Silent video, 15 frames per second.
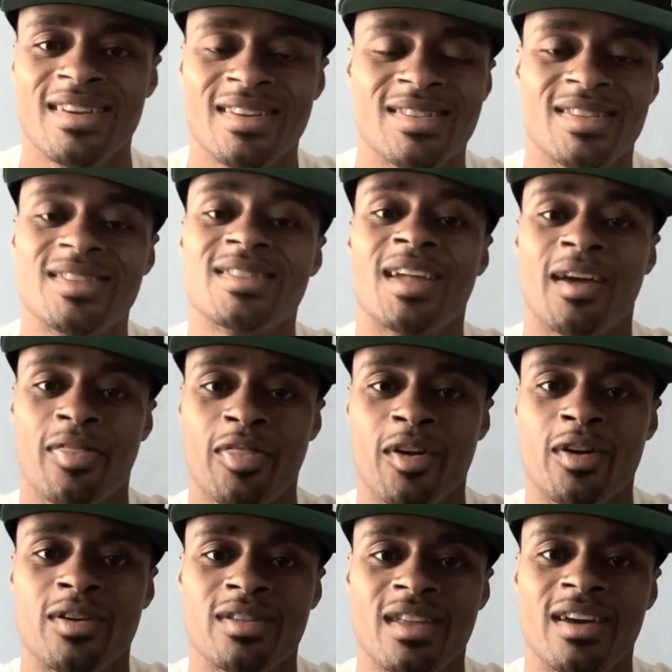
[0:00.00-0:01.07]
It's just that
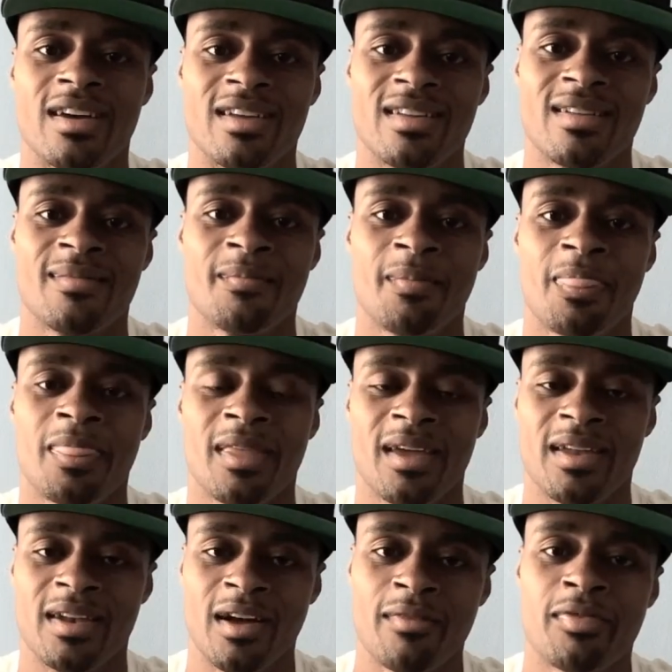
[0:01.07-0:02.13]
third day.
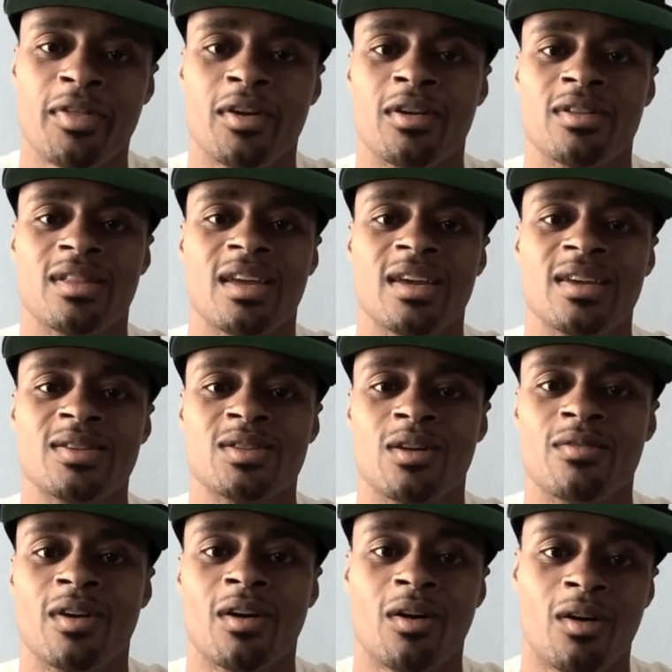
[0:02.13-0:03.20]
Enough third days
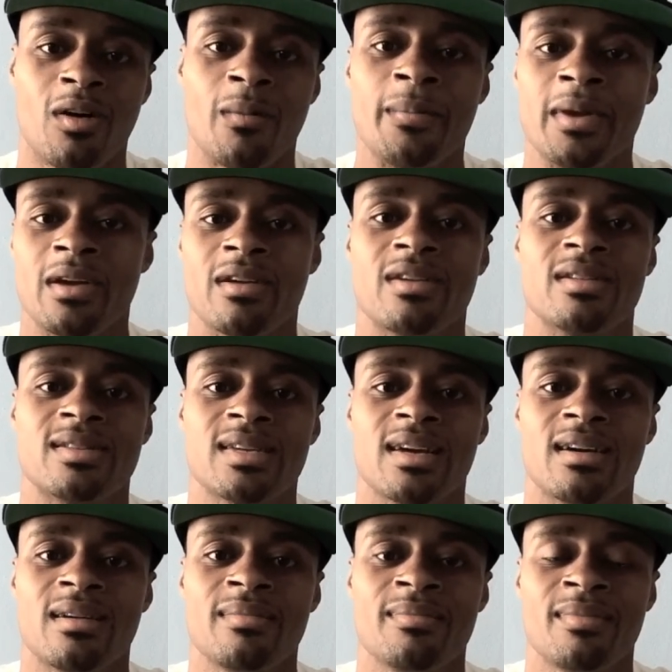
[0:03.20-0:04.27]
over a long period of
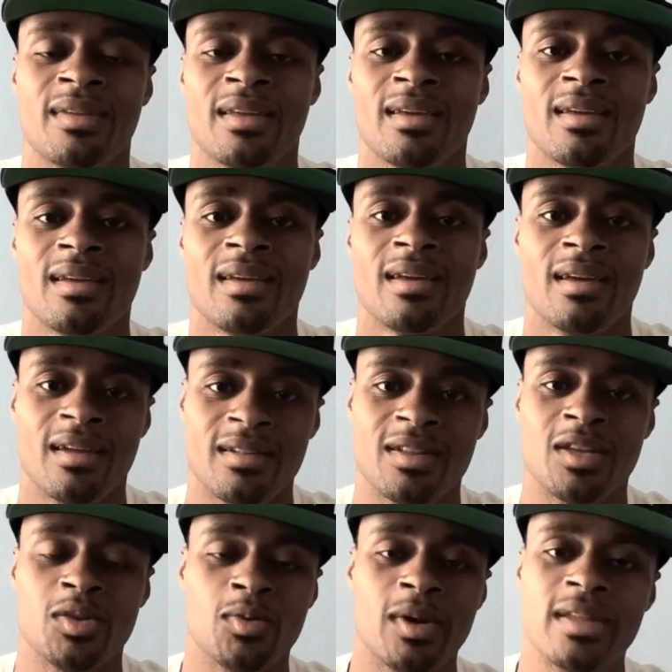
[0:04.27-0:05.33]
time, and
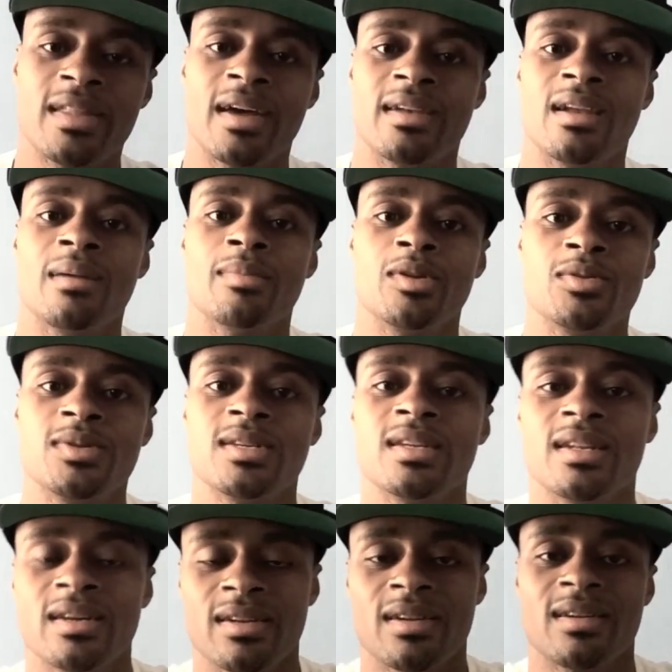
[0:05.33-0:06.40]
then you get that number you see
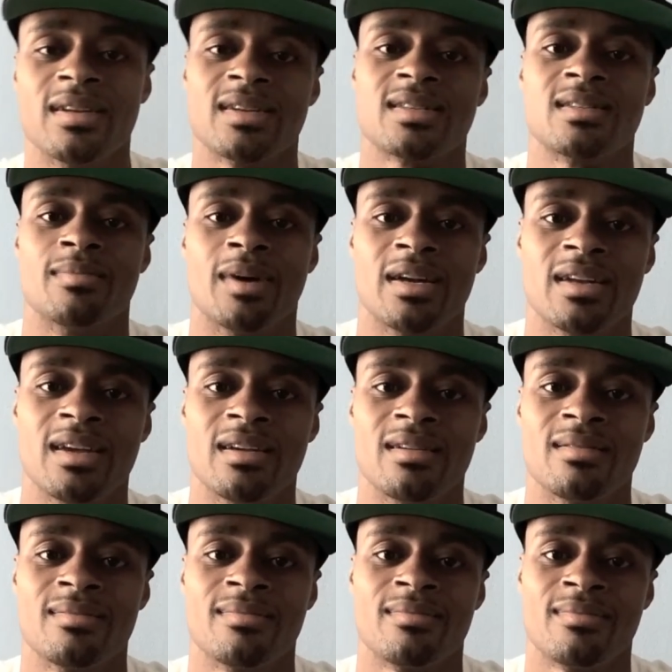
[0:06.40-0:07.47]
down there next to my name.
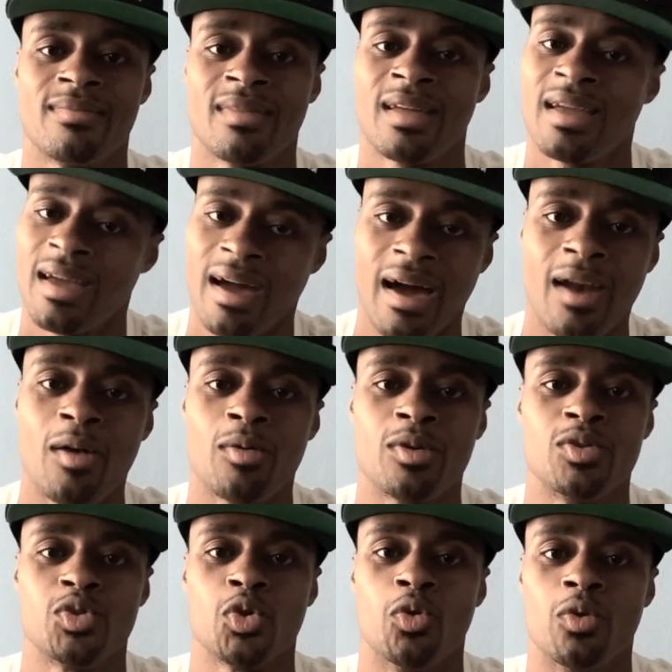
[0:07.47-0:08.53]
I don't
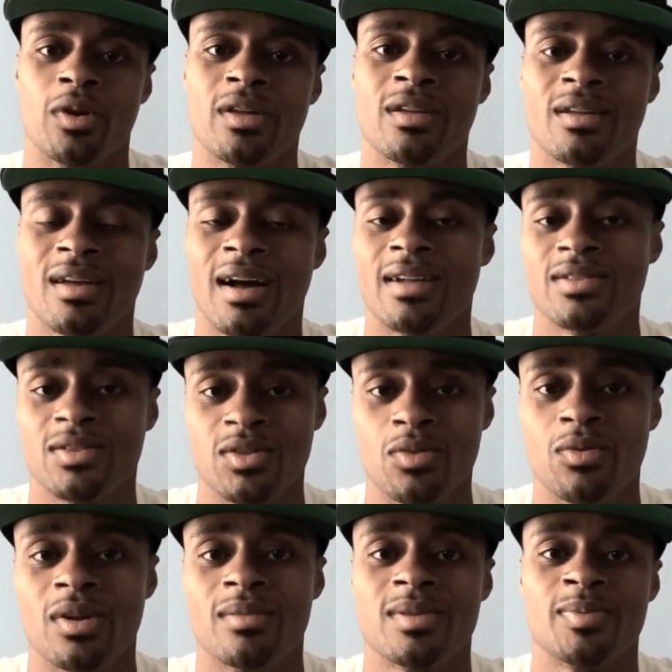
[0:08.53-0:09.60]
control it. I just
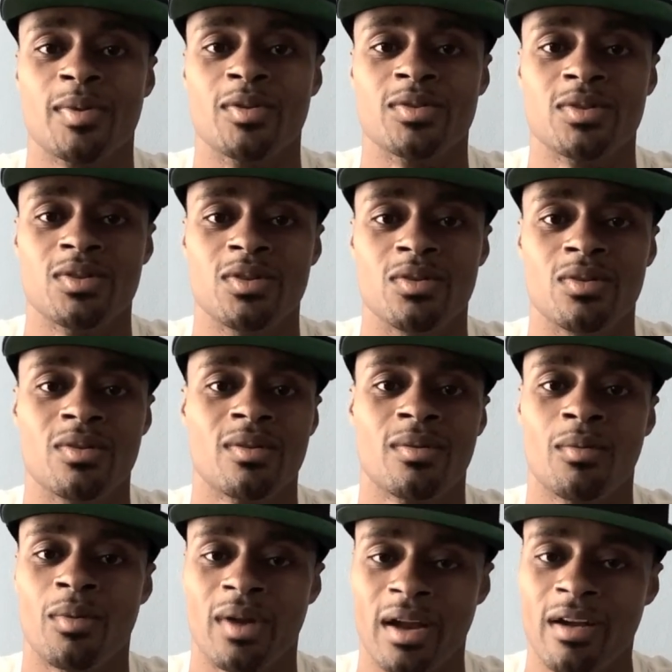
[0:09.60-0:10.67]
do what I'm supposed to do.
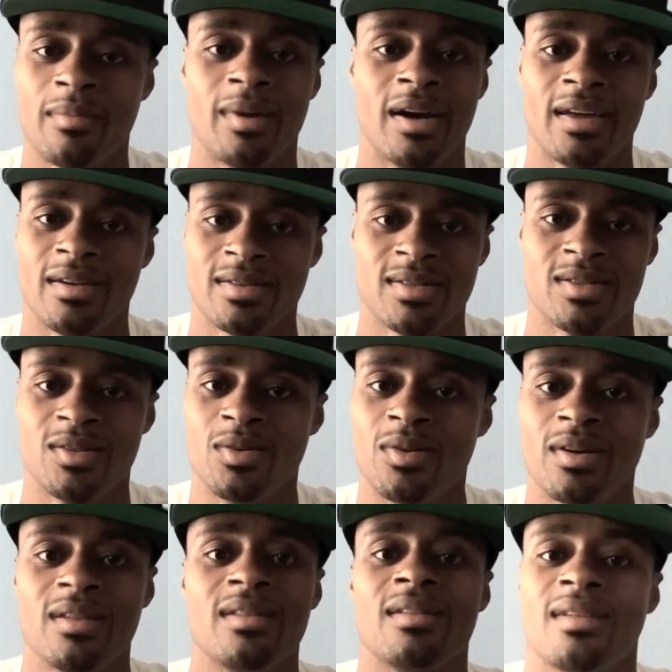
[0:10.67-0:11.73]
What everybody else is
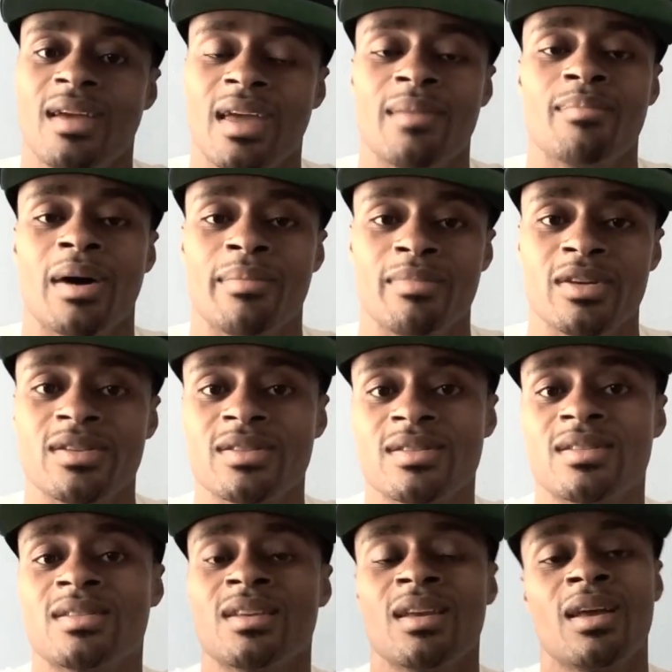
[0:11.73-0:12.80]
doing ain't my
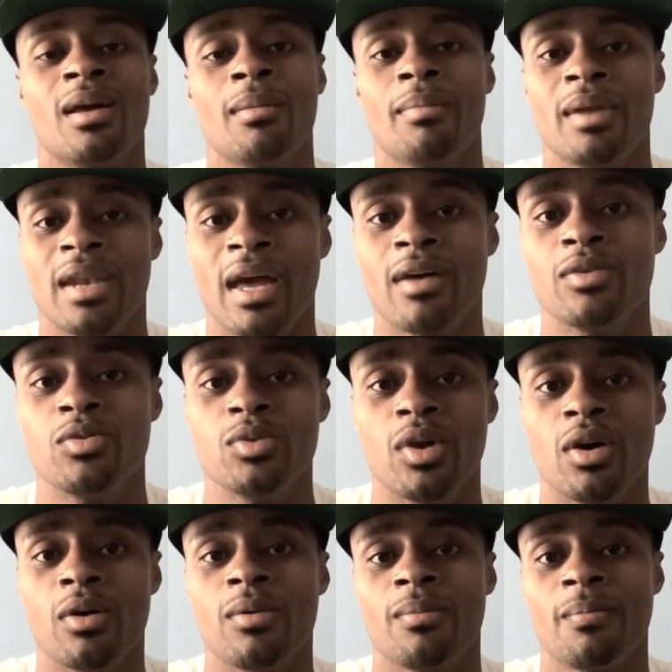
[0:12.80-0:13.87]
business. But now you
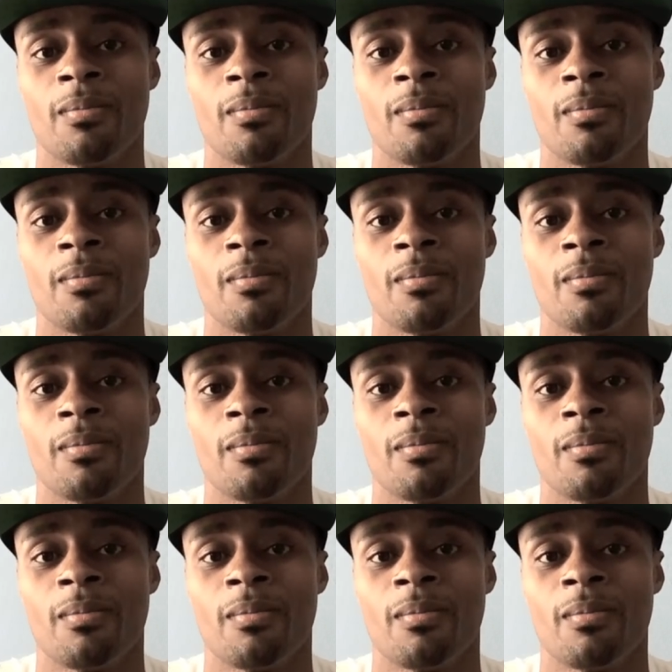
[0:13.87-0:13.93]
know.